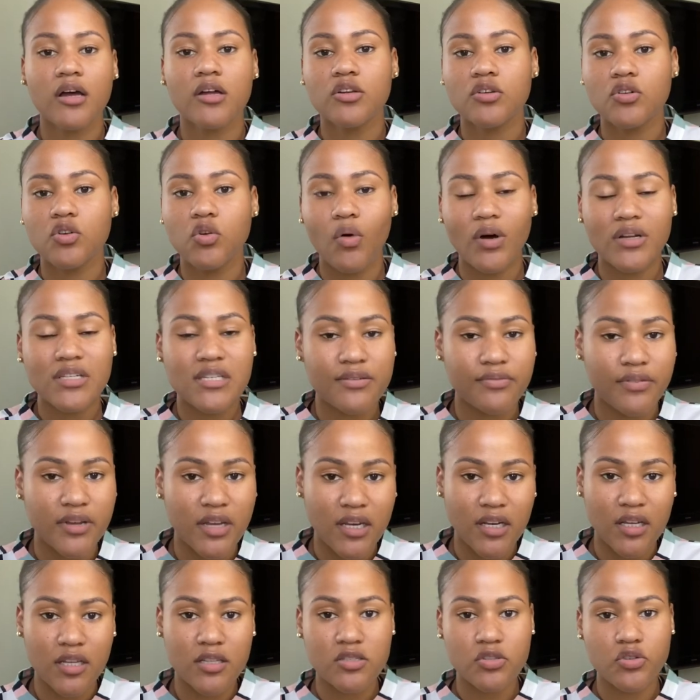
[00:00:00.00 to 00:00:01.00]
do whatever you
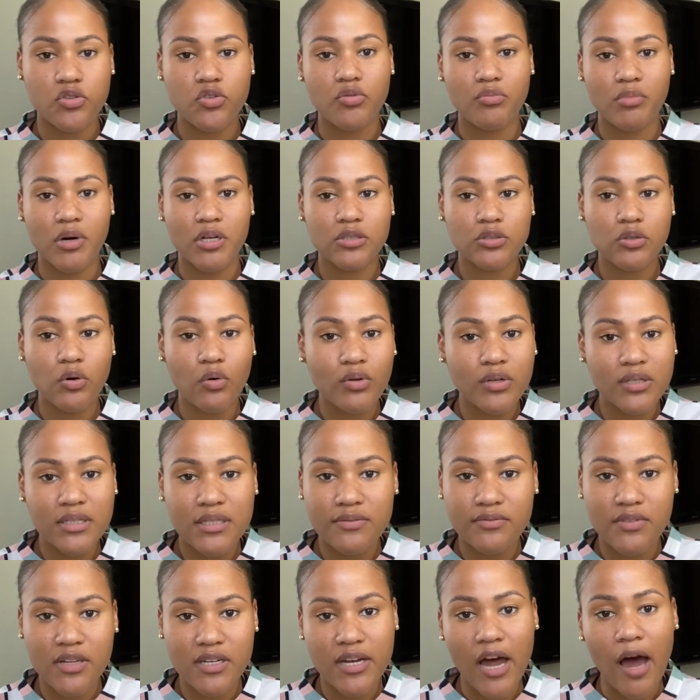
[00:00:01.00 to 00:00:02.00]
need to do, but don't
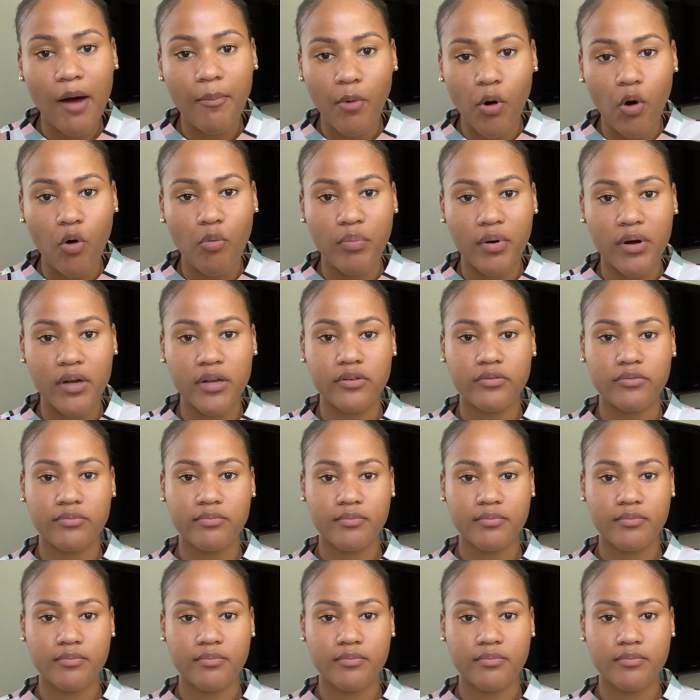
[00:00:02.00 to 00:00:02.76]
leave the tab open.